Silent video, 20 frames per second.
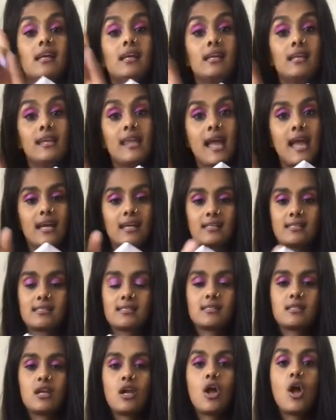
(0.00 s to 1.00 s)

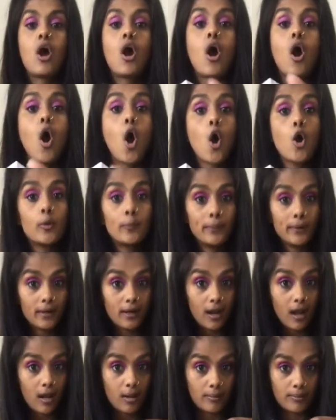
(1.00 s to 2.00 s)
Next, open
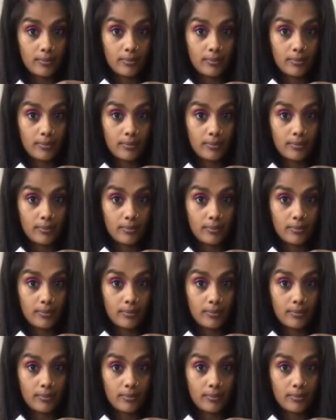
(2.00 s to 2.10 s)
up.